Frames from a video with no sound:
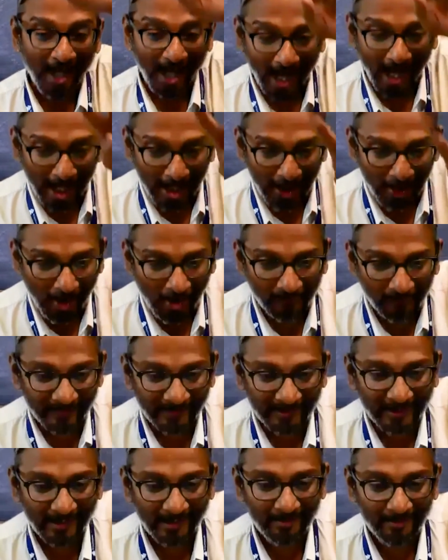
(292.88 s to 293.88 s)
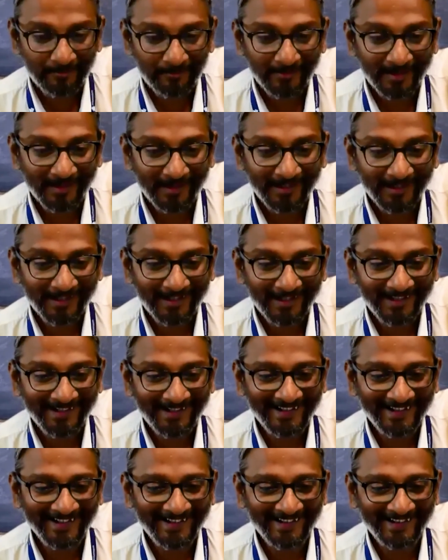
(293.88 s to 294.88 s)
along with an MBA,
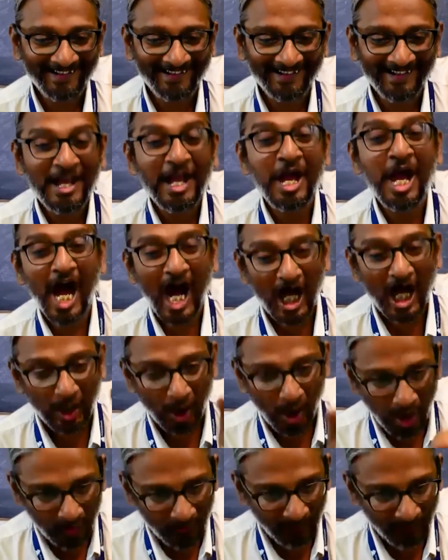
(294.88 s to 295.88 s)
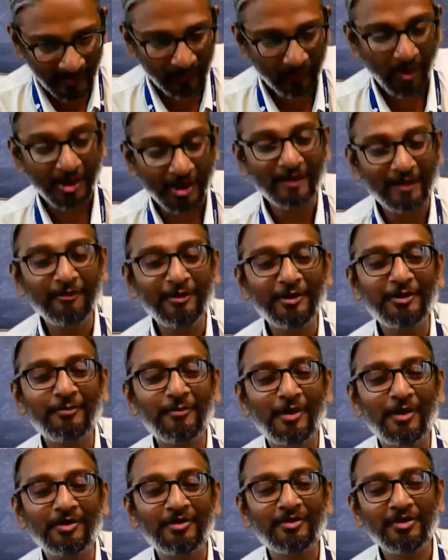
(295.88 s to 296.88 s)
along with whatever you
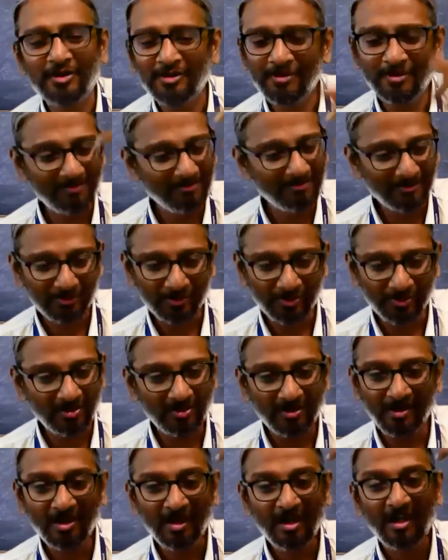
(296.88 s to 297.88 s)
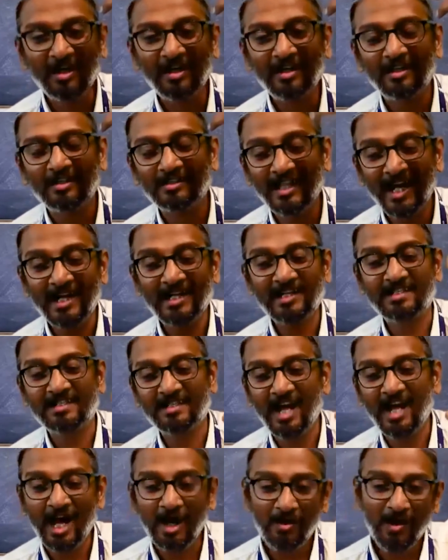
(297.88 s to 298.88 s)
want. You know, so that's
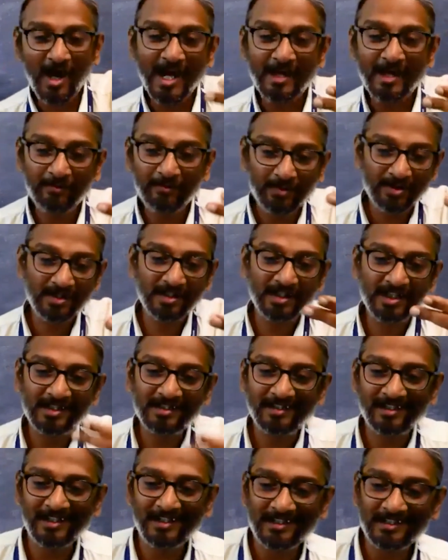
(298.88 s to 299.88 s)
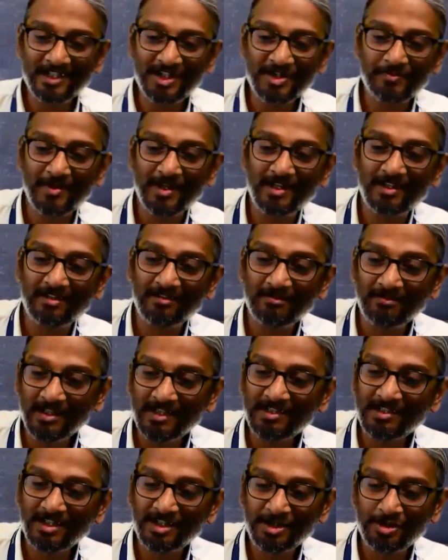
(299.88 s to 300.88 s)
how I would treat this particular
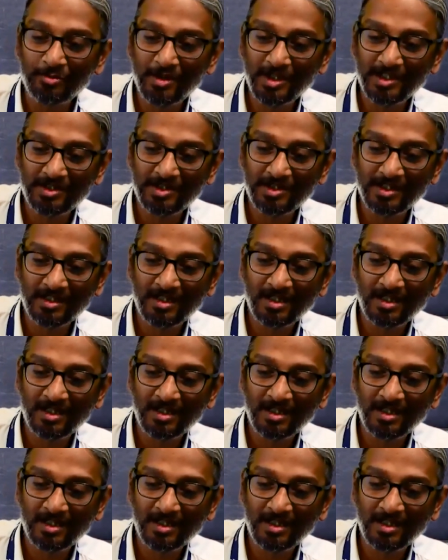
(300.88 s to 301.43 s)
situation.